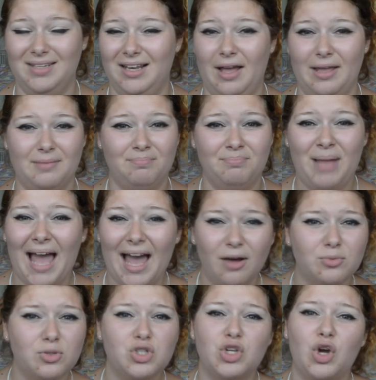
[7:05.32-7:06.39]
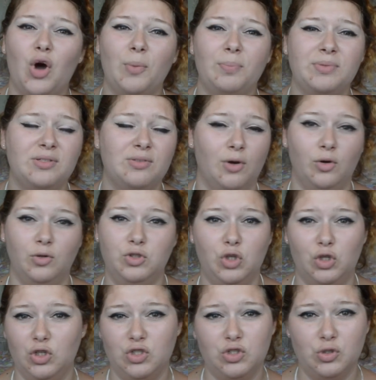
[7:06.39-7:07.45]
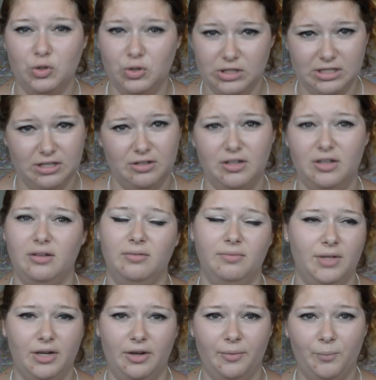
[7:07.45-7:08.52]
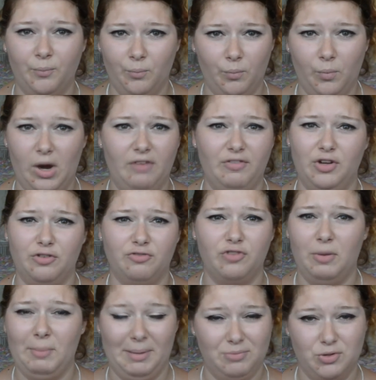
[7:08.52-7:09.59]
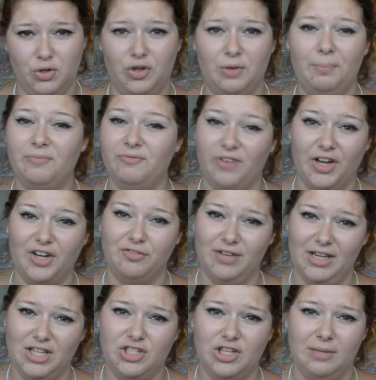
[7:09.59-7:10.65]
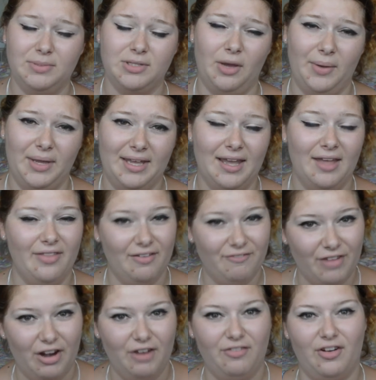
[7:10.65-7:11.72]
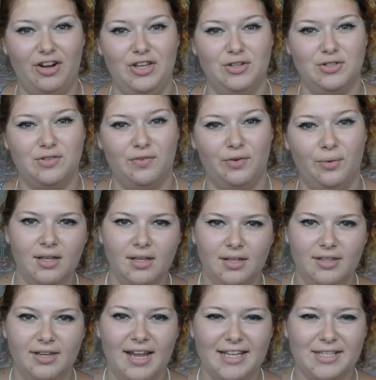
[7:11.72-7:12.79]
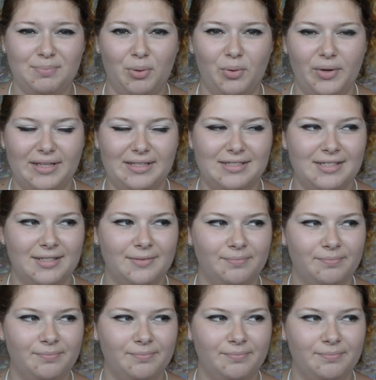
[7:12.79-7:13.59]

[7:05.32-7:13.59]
in like pound shops or dollar stores, I don't know, you know, wherever you're from. I'm sure you can find a really cheap sewing kit, and they're very, very useful. The next point,